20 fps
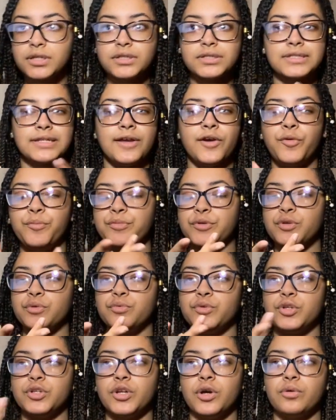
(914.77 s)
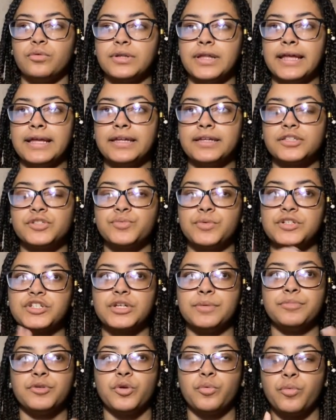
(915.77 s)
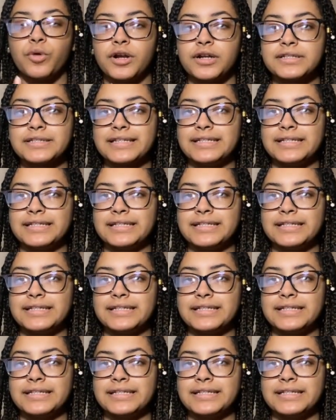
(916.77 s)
to help you, you know, like switch up your words,